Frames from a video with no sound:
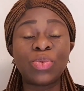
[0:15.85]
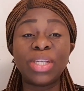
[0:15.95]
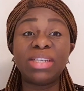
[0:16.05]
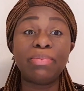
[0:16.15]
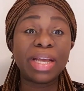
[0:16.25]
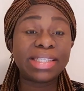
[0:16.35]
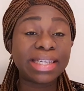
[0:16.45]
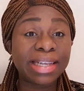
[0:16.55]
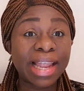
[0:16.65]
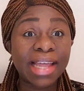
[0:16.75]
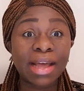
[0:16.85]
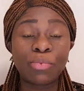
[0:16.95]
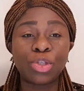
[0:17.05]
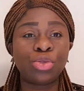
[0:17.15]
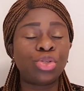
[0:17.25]
20 makes it clear
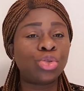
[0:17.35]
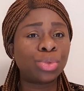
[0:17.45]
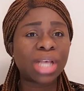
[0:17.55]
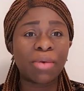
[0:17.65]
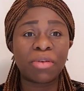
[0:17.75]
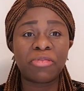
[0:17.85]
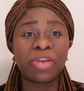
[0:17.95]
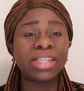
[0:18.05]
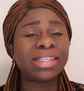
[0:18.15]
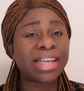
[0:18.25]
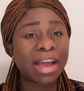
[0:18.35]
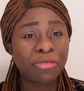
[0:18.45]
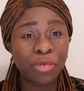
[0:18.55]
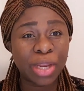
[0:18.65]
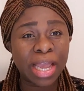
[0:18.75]
that we should choose our friends
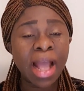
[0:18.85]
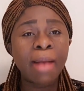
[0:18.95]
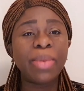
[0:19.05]
carefully